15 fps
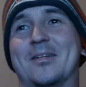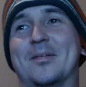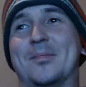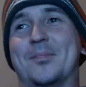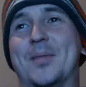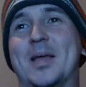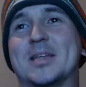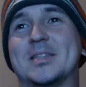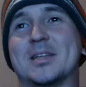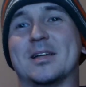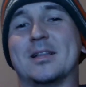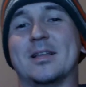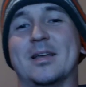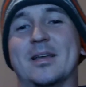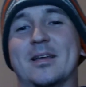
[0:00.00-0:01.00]

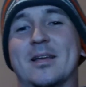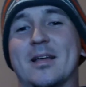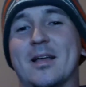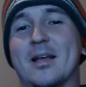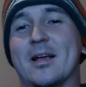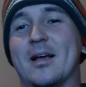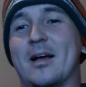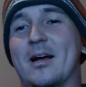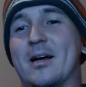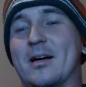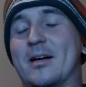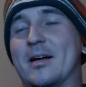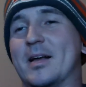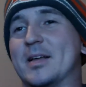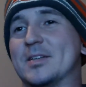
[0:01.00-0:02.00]
basically
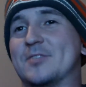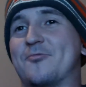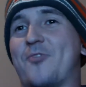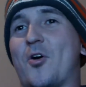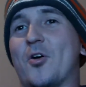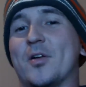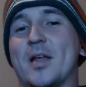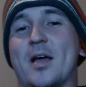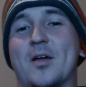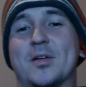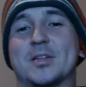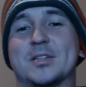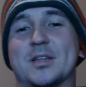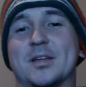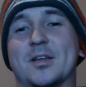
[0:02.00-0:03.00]
as far down
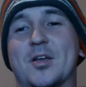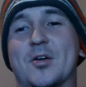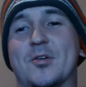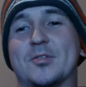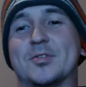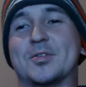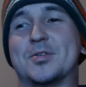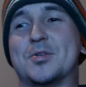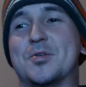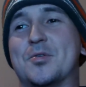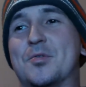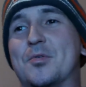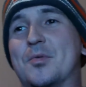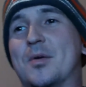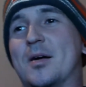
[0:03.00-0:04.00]
as it goes
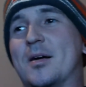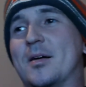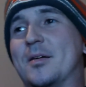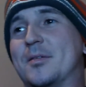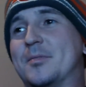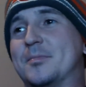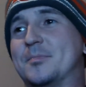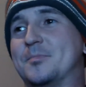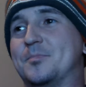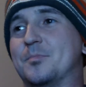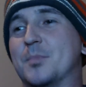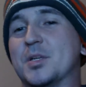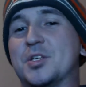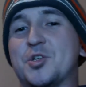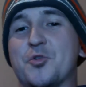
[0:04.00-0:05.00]
to
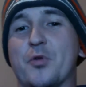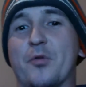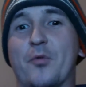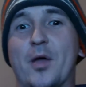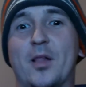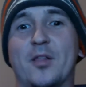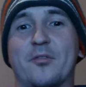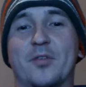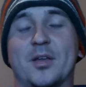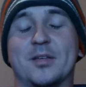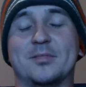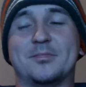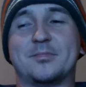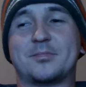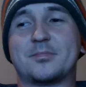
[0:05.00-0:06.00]
Mr. Irrelevant.
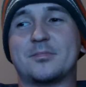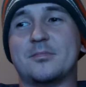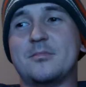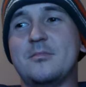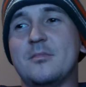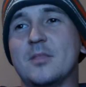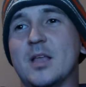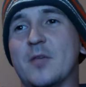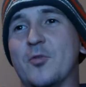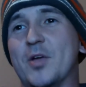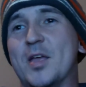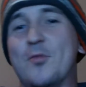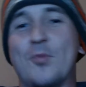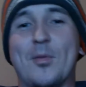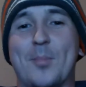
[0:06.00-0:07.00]
And
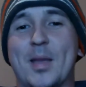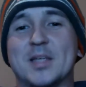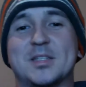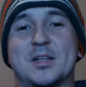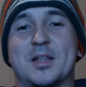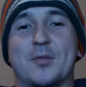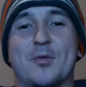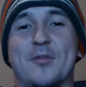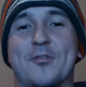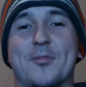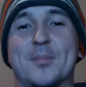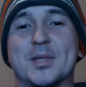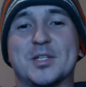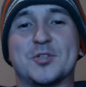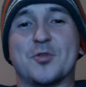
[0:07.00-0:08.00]
he went
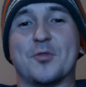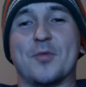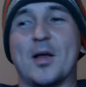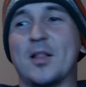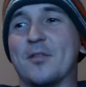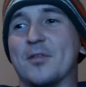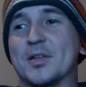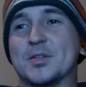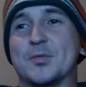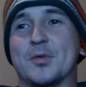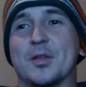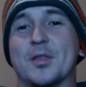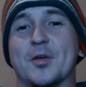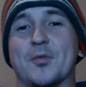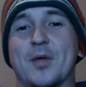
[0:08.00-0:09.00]
from Mr. Irrelevant to one
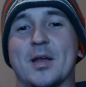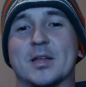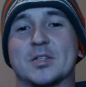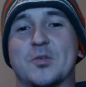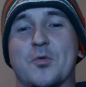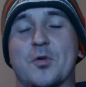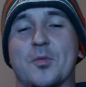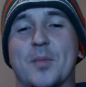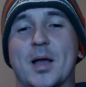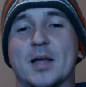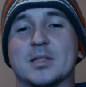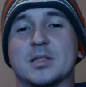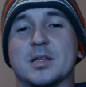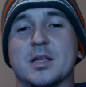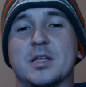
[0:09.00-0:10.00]
of the greatest
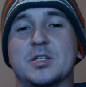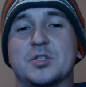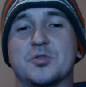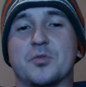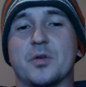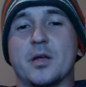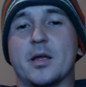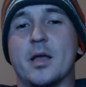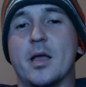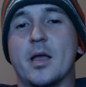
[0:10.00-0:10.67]
quarterbacks in history,